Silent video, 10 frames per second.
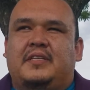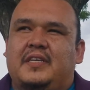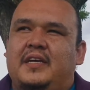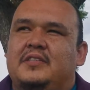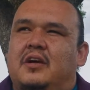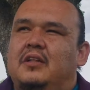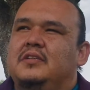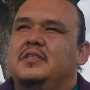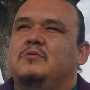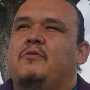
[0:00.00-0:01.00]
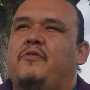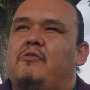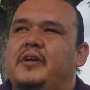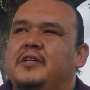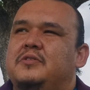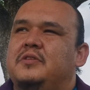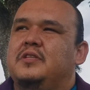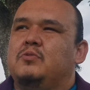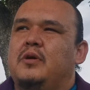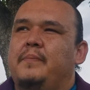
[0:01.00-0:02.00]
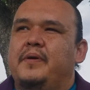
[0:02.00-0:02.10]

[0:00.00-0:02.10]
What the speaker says: Scientology is referring it to this way,